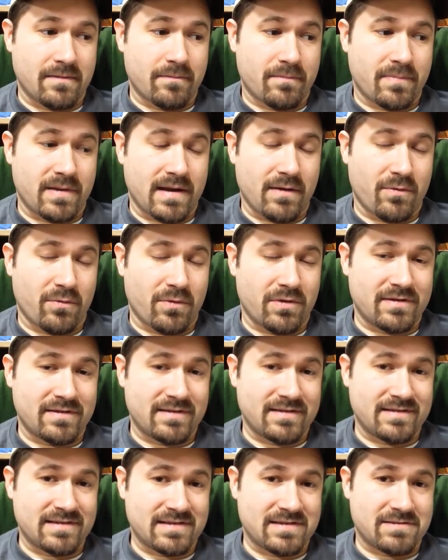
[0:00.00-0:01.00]
But I wanted
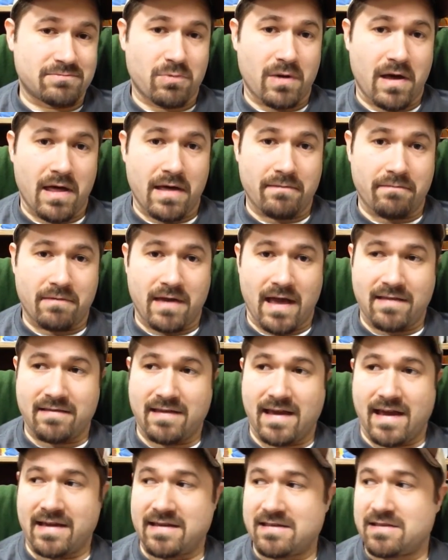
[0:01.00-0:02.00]
to just, while I've got
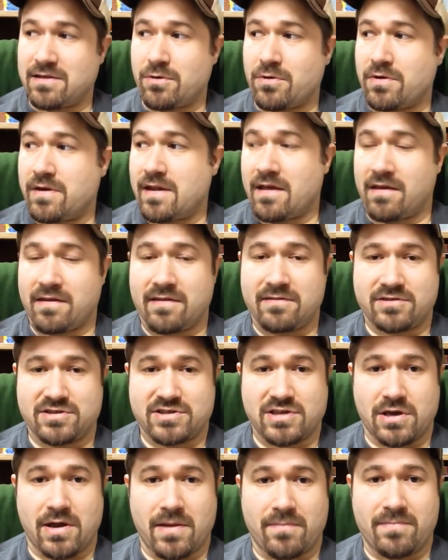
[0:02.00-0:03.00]
time, because no one else
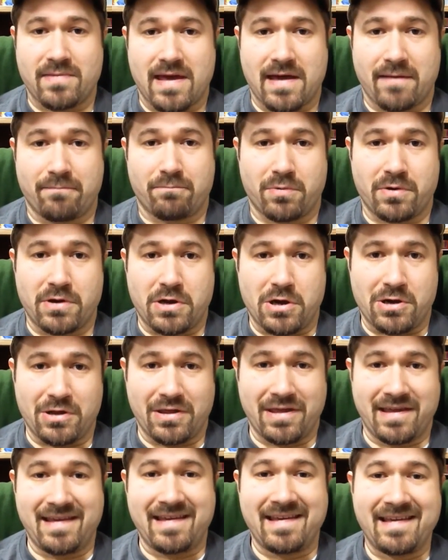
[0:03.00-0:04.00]
shut up yet, I'm pretty
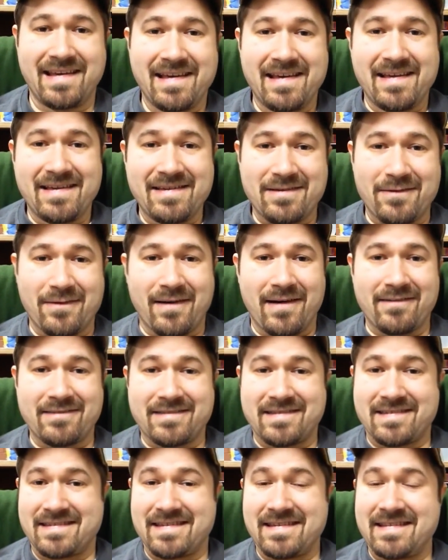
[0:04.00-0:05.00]
early. So I
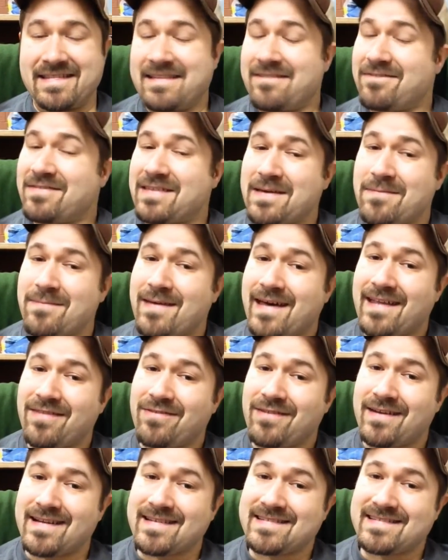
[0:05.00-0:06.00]
was sitting there thinking about
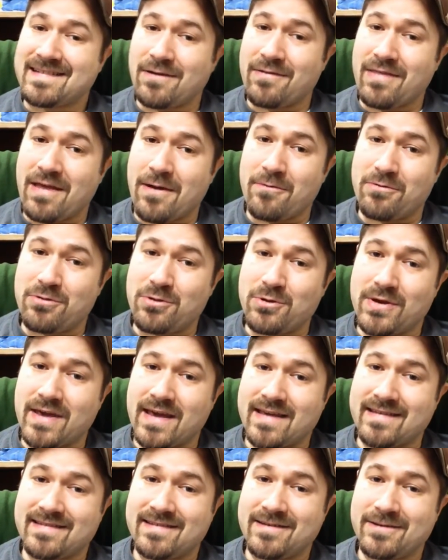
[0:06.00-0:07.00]
it, thought I'd share that with you
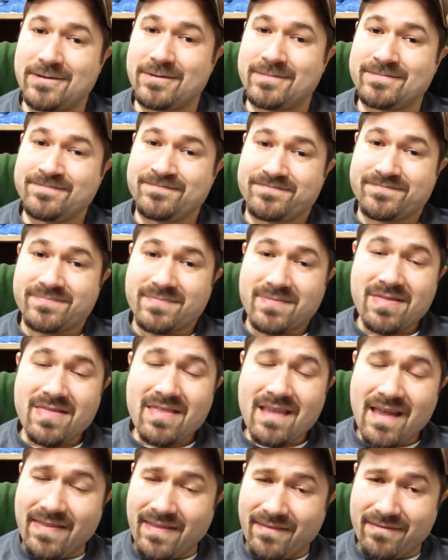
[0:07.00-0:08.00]
guys too.
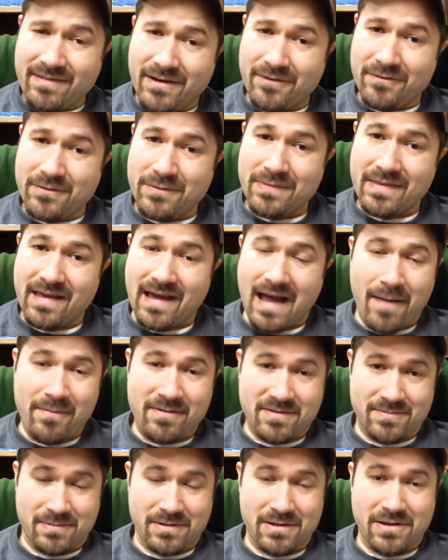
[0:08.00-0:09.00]
I'd love to hear from you in the
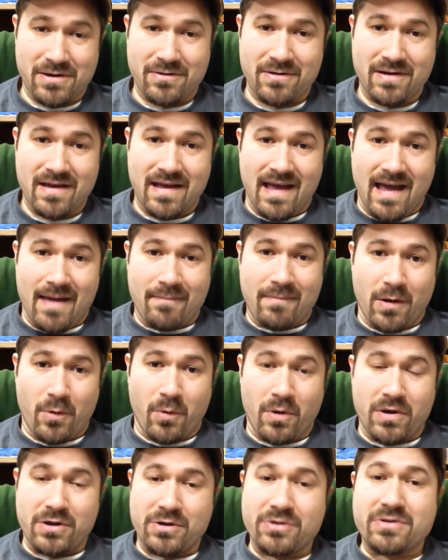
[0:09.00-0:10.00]
comments below
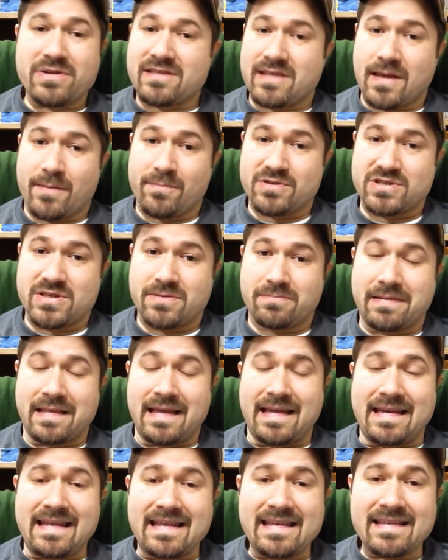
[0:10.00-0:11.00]
about what your discipleship
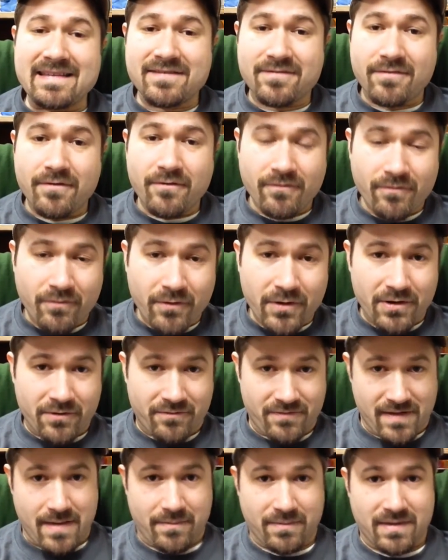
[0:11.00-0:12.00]
plan is for your
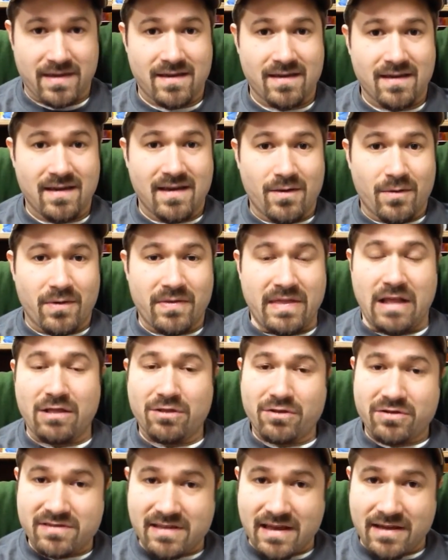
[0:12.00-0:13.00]
family, what that
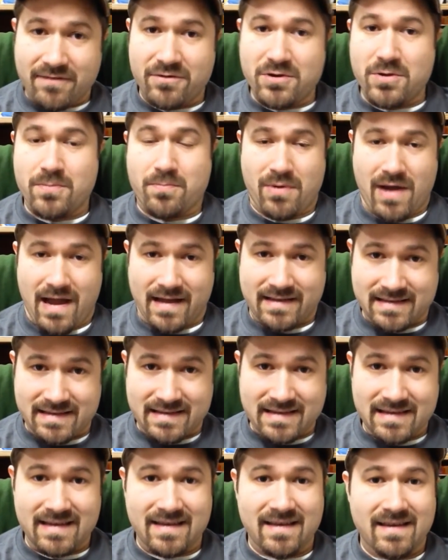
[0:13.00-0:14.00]
looks like for you
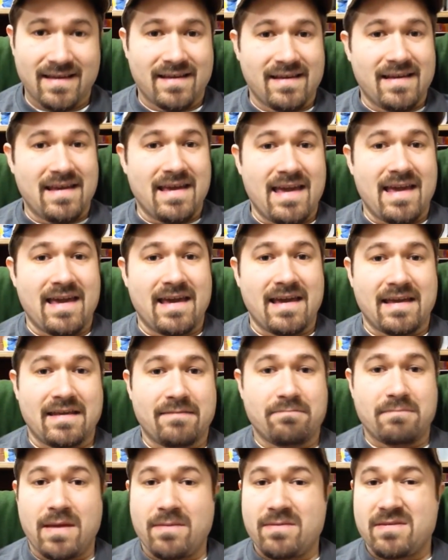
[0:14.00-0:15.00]
practically,
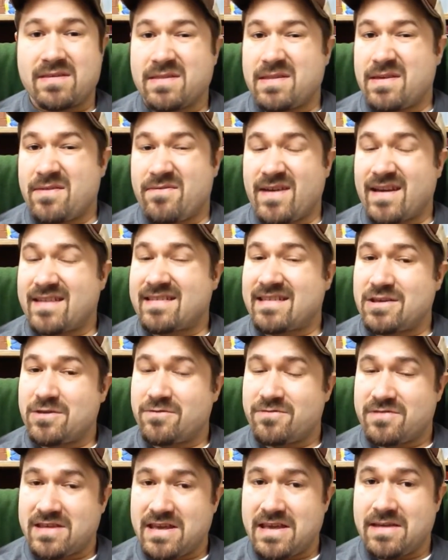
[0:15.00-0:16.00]
and maybe some of the effects that
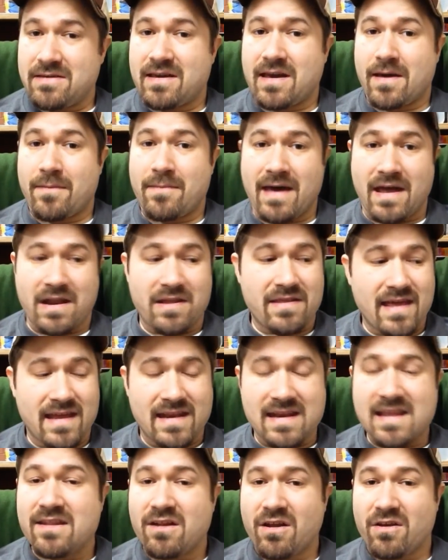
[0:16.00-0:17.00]
you've seen come out of
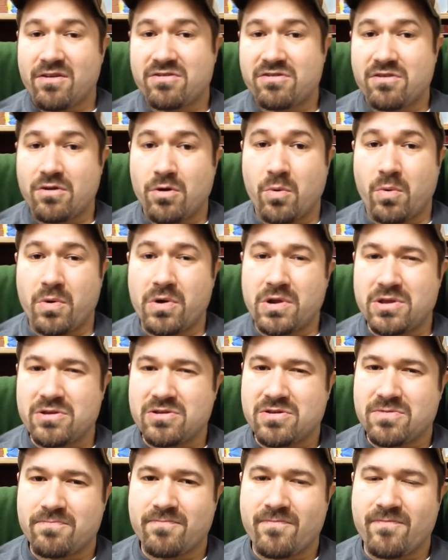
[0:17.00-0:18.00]
that. And also, where do you
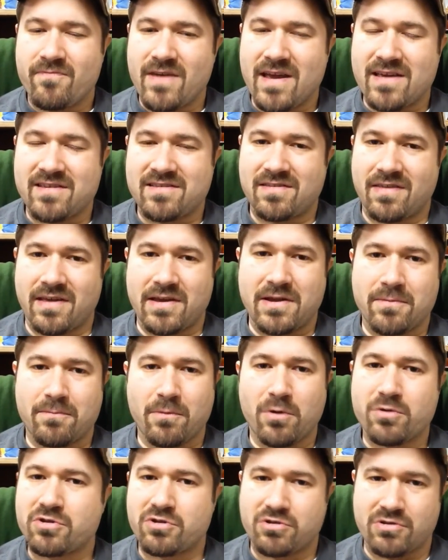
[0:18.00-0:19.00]
invest like your
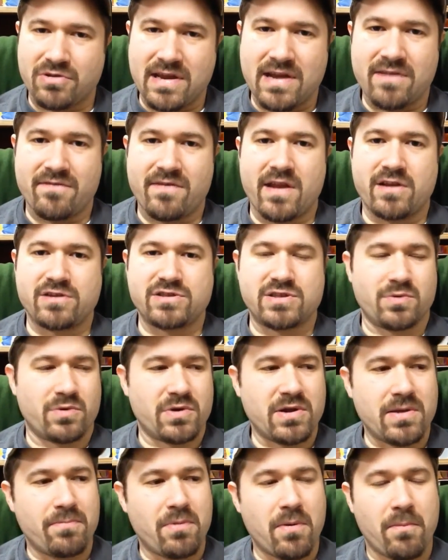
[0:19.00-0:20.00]
most creative energy?
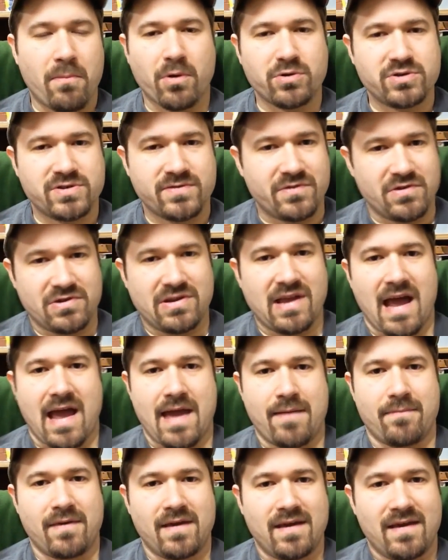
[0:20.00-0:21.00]
Where do you put most of your
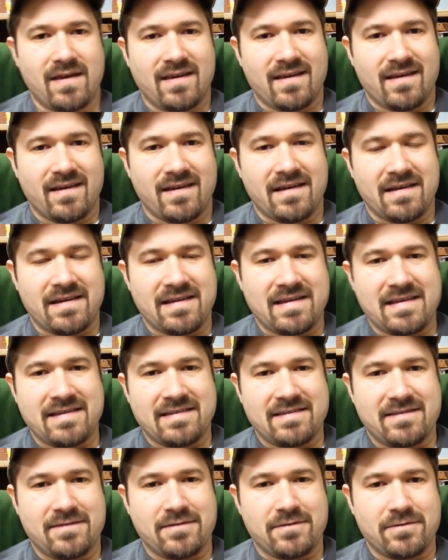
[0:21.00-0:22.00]
time
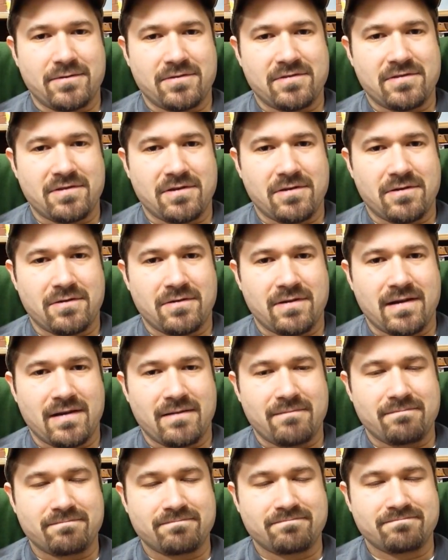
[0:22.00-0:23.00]
into?
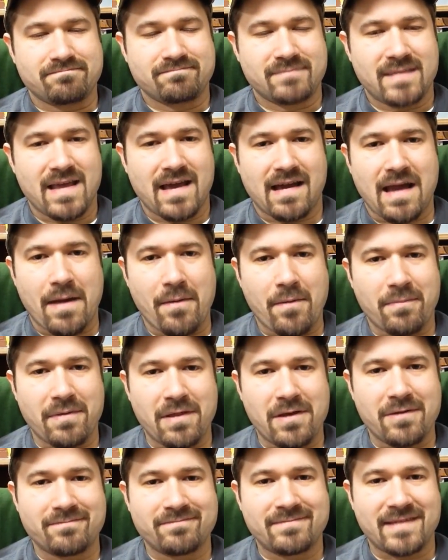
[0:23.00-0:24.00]
So yeah, comment
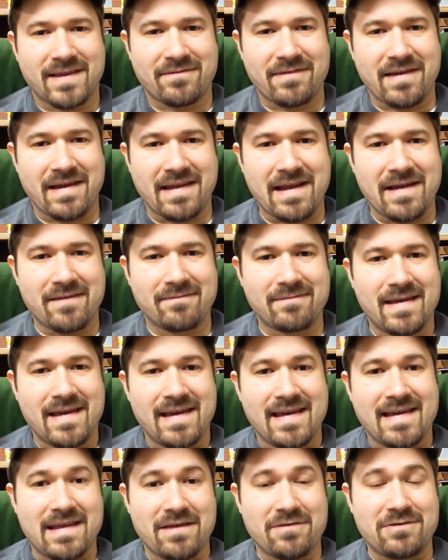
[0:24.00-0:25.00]
below. Thanks for hanging out,
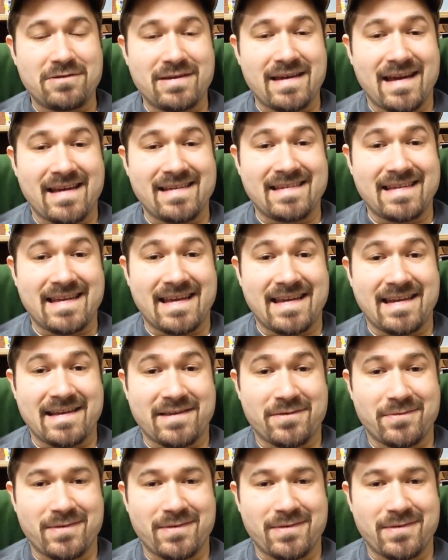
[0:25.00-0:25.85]
and I'll see you guys again next